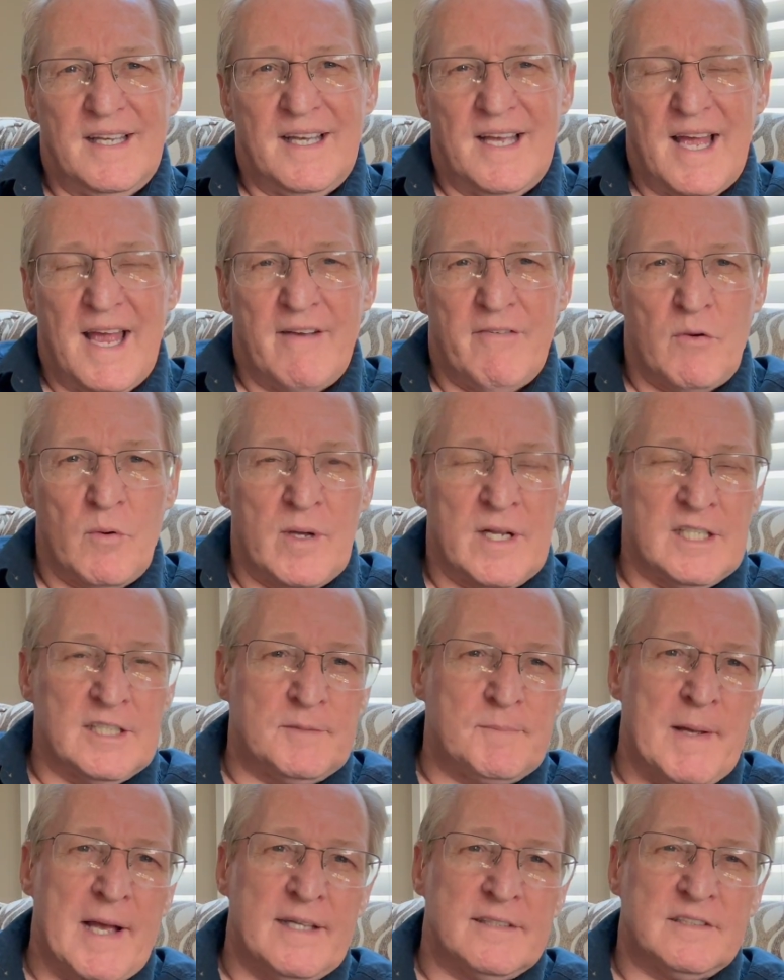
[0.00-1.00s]
Hi, everyone. It's
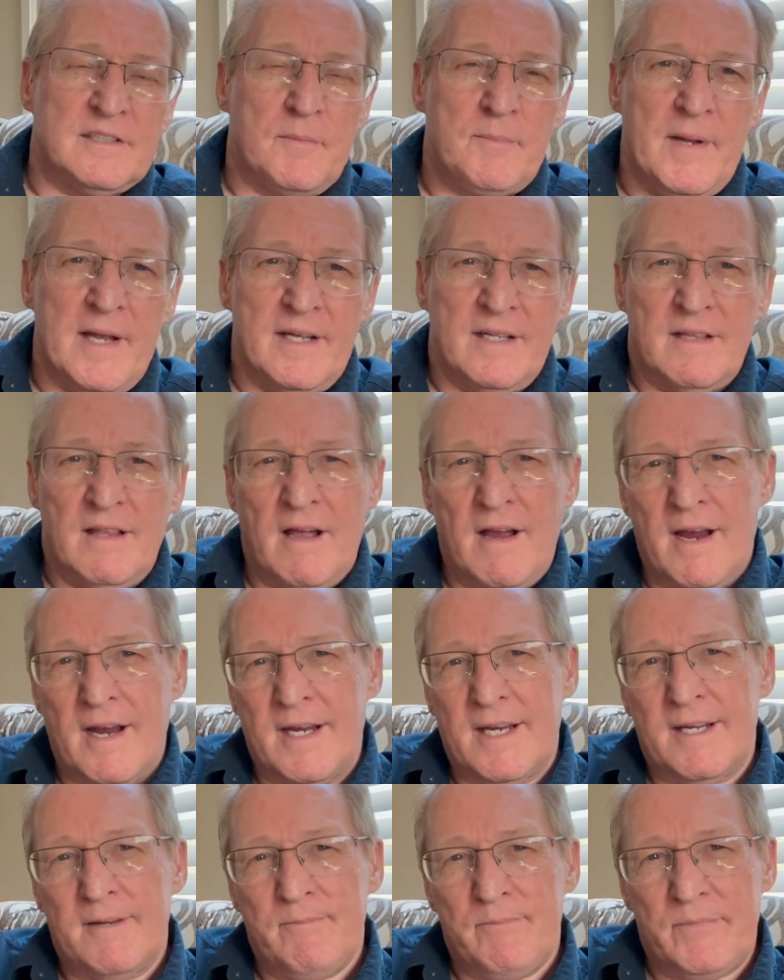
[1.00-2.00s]
Pastor Penn
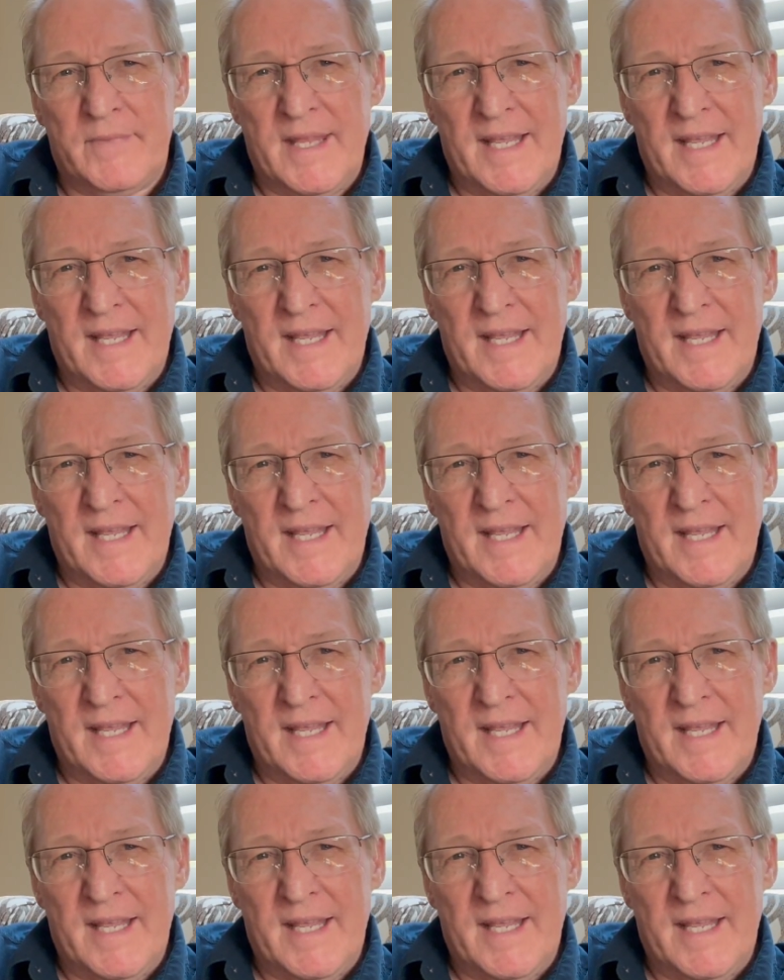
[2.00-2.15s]
Clark.